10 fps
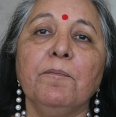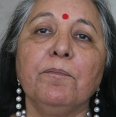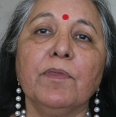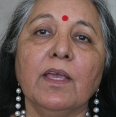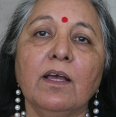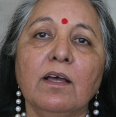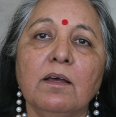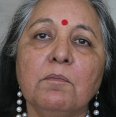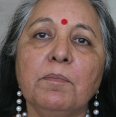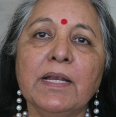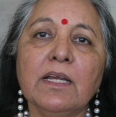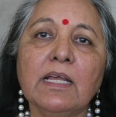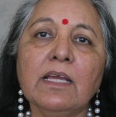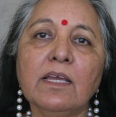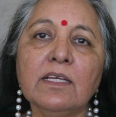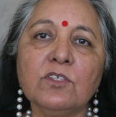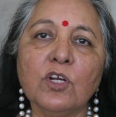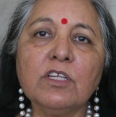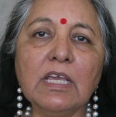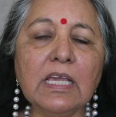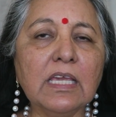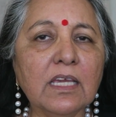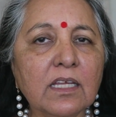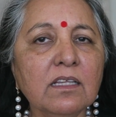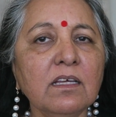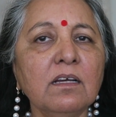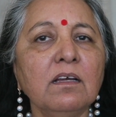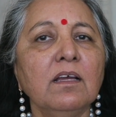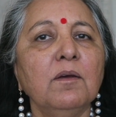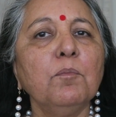But it's not thinking in the